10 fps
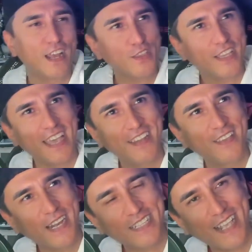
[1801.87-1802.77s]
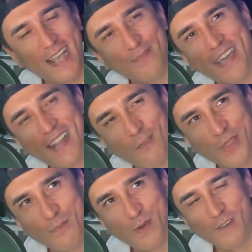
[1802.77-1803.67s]
You got to time that out with the
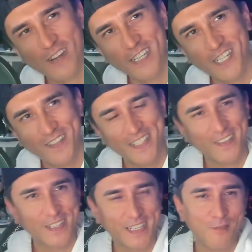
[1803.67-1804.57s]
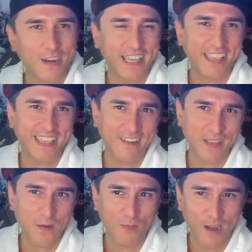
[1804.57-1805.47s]
milk ratio too, because you don't want to get yelled at
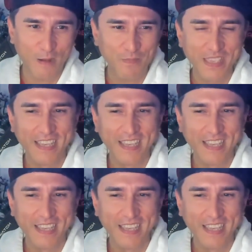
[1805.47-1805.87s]
your mom.